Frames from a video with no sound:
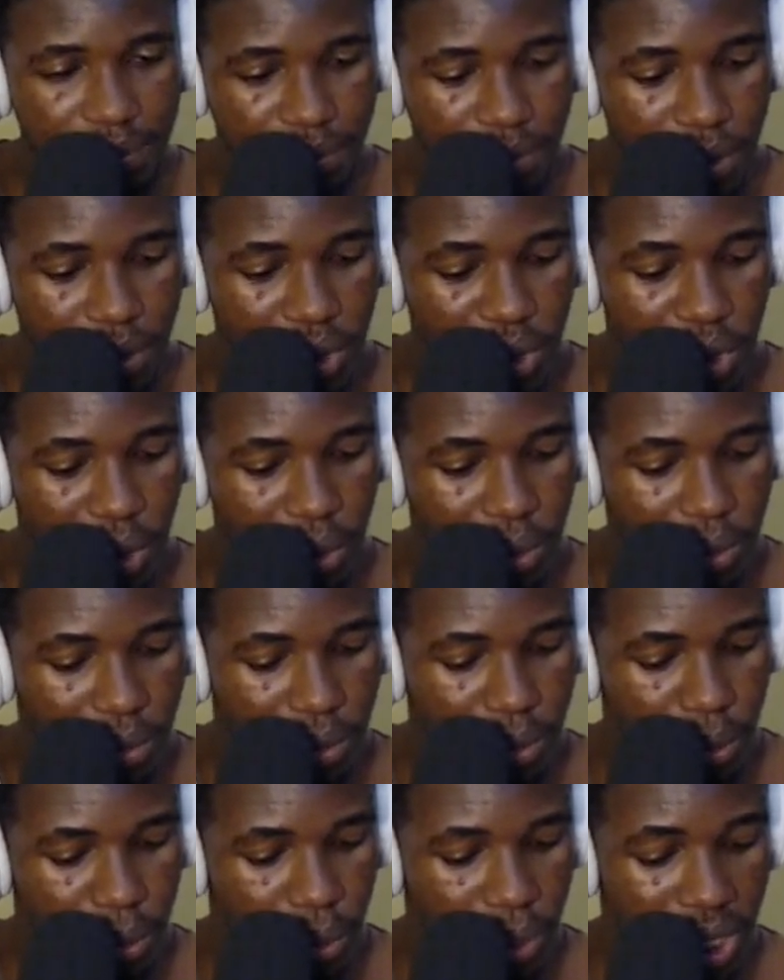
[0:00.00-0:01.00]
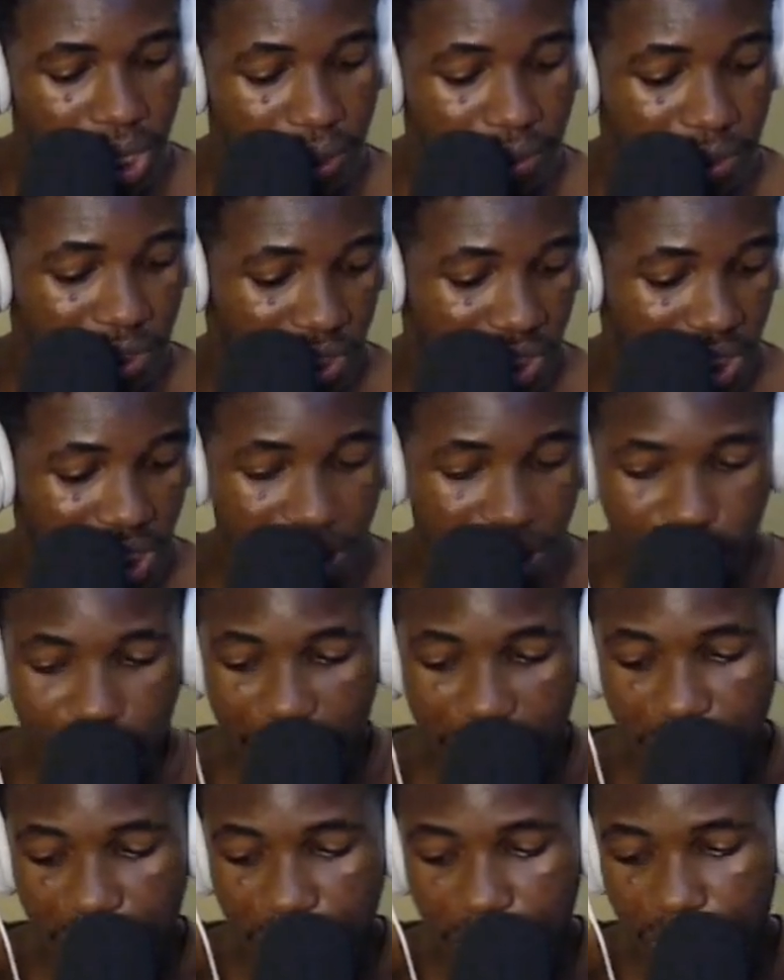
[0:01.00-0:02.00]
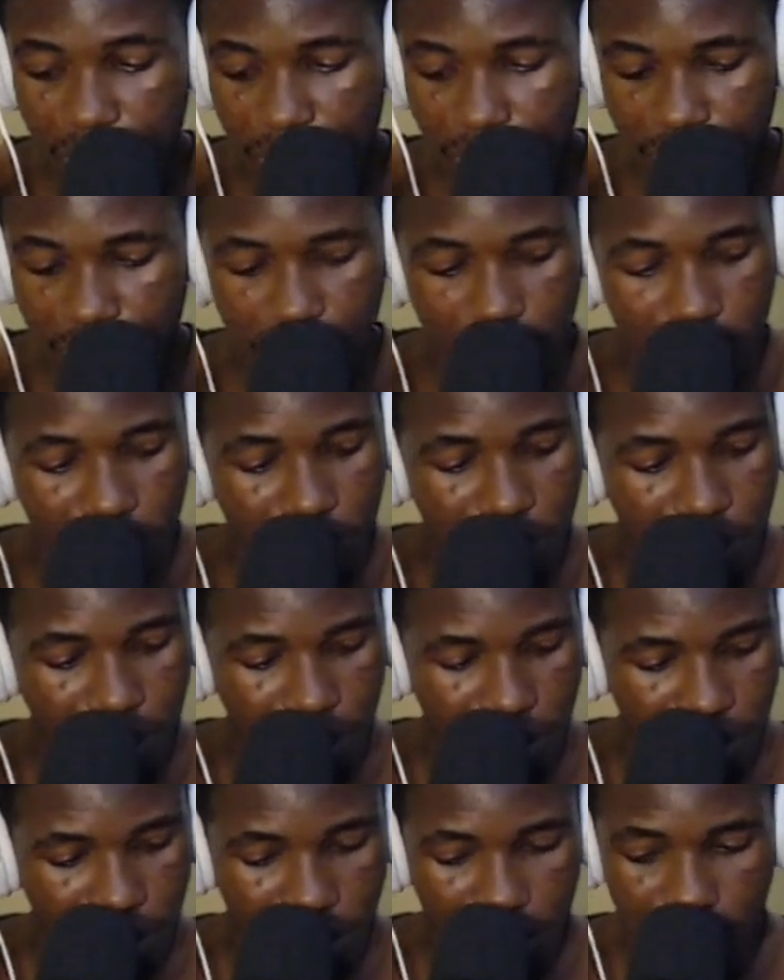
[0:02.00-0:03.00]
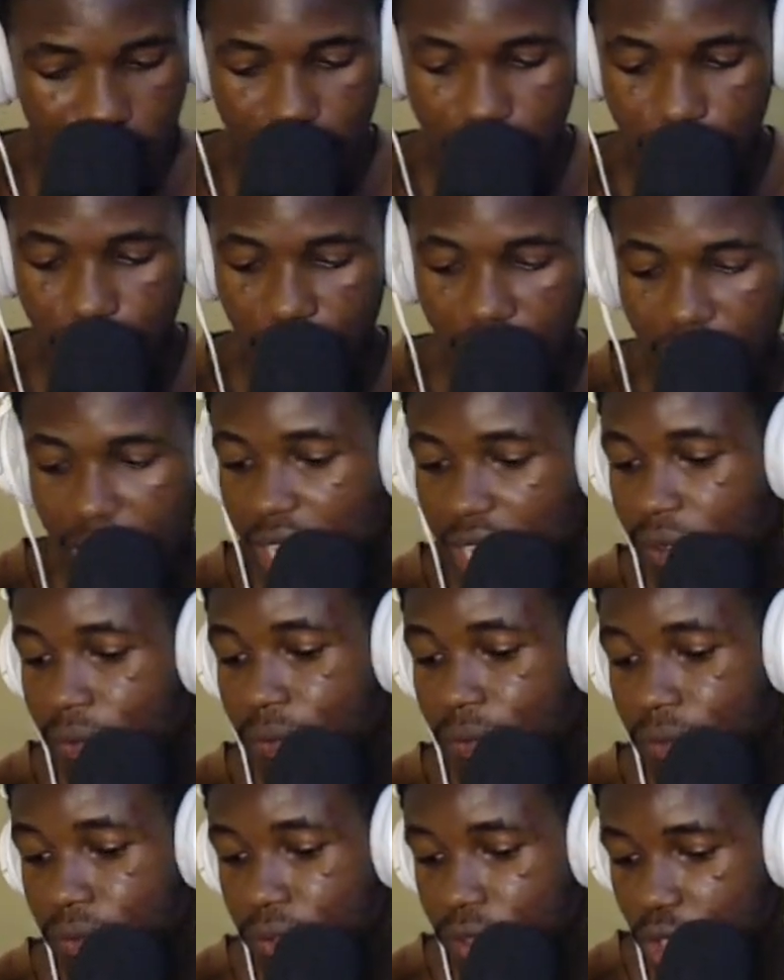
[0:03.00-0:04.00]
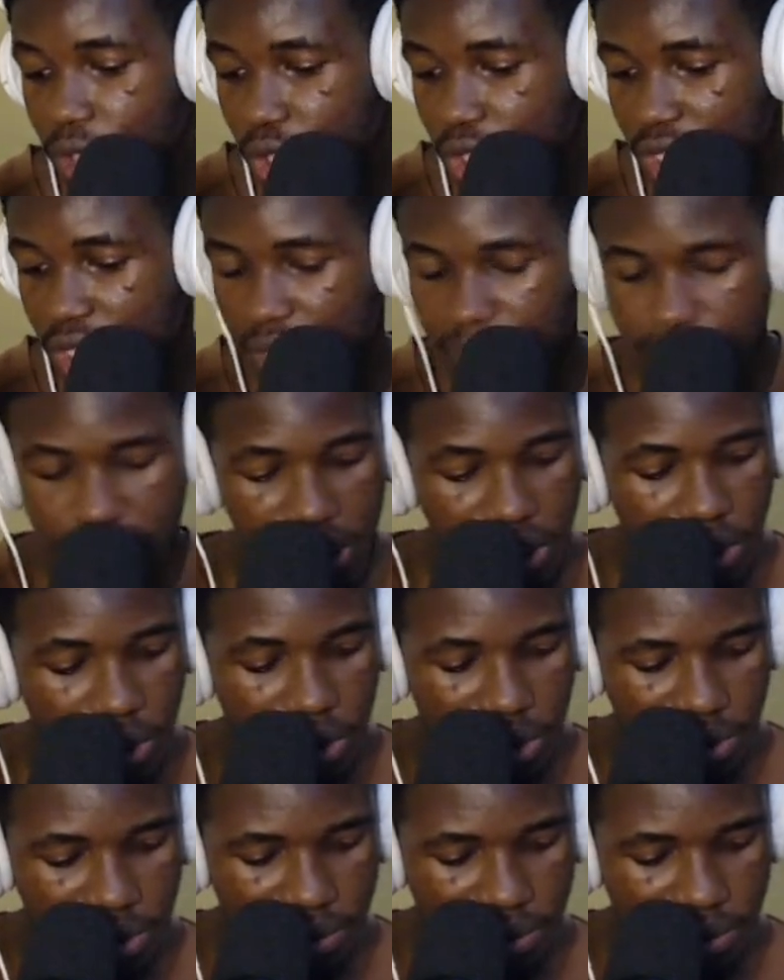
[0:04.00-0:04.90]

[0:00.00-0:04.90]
So we have C major, we have G major,